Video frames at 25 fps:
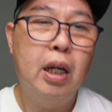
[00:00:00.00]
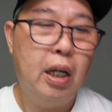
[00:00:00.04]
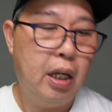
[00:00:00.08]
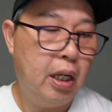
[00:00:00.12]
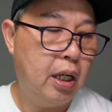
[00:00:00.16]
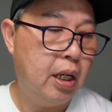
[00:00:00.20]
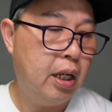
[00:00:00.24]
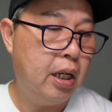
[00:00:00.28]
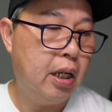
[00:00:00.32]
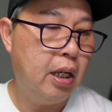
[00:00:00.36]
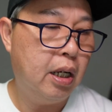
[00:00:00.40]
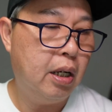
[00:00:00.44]

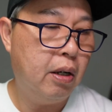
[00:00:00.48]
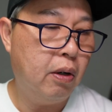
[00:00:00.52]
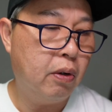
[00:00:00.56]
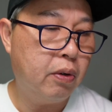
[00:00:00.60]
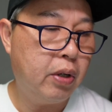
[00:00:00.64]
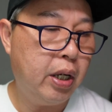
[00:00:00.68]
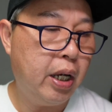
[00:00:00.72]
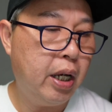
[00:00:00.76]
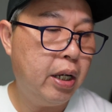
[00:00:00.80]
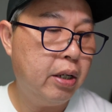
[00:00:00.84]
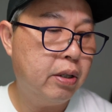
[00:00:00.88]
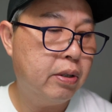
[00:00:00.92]

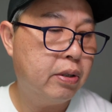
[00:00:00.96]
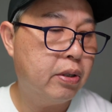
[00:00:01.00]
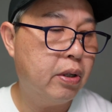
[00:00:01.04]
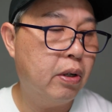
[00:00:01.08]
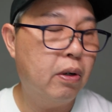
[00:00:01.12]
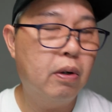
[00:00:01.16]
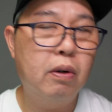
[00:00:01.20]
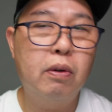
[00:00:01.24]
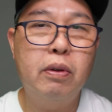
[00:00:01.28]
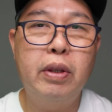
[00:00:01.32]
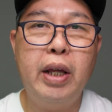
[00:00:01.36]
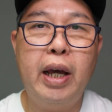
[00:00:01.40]
Okay,
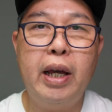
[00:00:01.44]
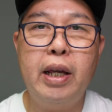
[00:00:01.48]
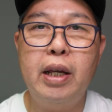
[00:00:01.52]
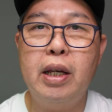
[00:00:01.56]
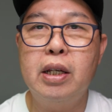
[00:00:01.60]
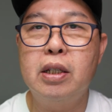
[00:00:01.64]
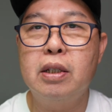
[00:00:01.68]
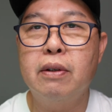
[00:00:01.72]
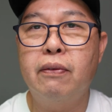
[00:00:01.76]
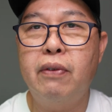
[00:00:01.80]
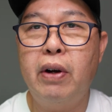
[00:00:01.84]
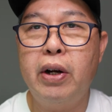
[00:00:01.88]
so that
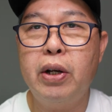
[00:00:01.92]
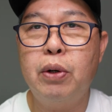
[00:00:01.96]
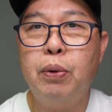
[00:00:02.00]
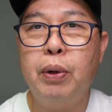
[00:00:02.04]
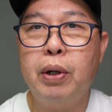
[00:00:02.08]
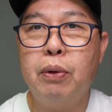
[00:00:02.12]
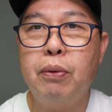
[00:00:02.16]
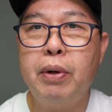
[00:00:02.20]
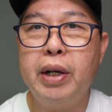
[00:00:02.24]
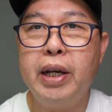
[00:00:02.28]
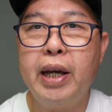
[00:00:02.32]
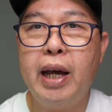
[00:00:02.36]
is a very
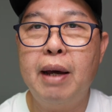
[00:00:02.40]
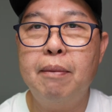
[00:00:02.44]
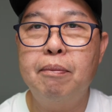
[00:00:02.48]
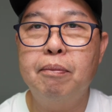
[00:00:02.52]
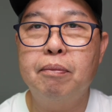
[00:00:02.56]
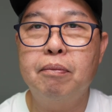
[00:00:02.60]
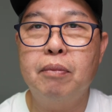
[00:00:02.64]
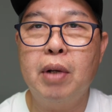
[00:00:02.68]
quick recap.